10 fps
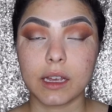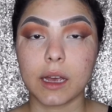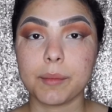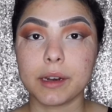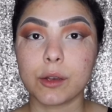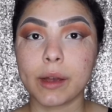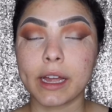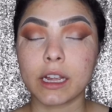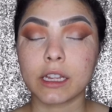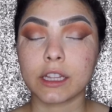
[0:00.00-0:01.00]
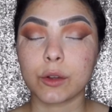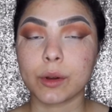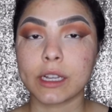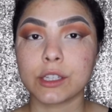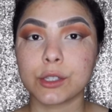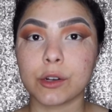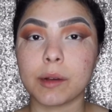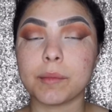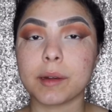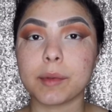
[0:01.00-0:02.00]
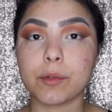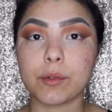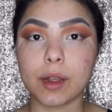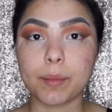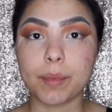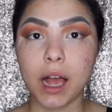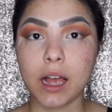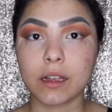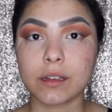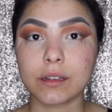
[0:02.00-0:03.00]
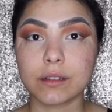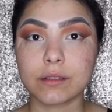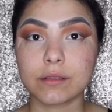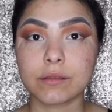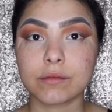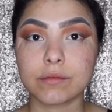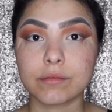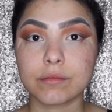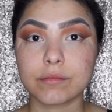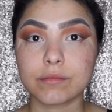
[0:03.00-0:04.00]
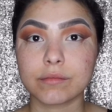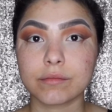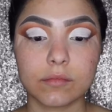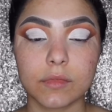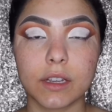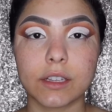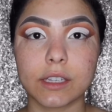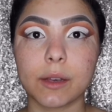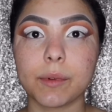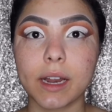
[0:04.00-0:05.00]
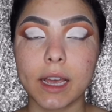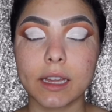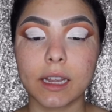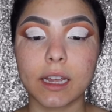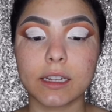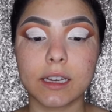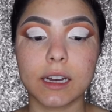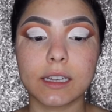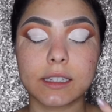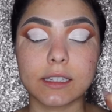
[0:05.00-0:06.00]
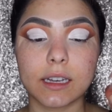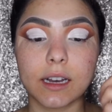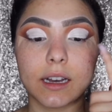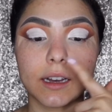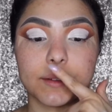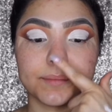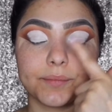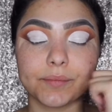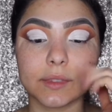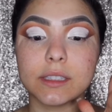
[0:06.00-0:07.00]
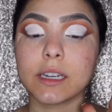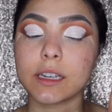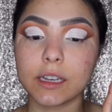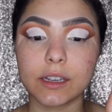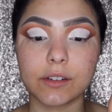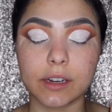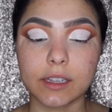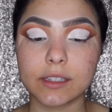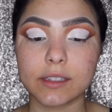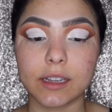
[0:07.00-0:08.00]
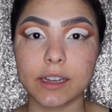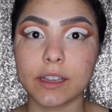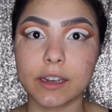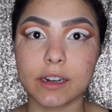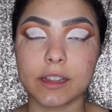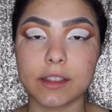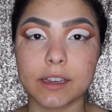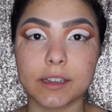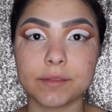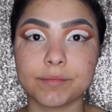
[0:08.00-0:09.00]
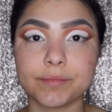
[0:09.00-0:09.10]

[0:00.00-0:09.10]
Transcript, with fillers: I'm gonna go ahead and cut the crease, so I'm gonna be right back. Okay, so I went ahead and cut, um, did I cut crease? I didn't cut anything.